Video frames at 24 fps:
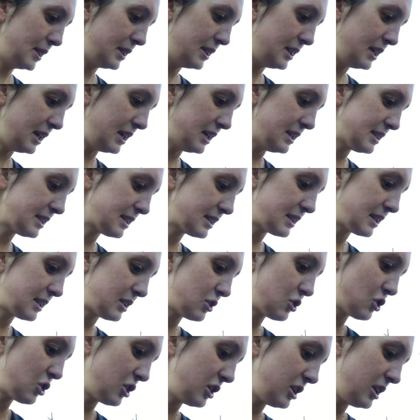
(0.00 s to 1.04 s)
These
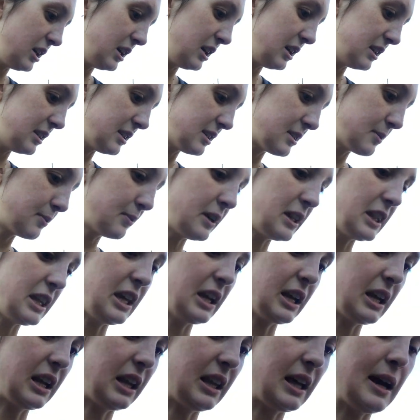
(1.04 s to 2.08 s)
trees, when they
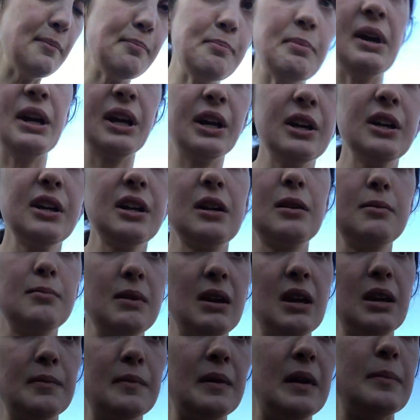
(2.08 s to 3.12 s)
get a lot bigger, can
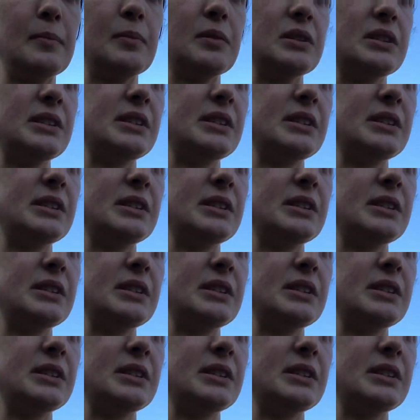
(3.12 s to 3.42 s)
make maple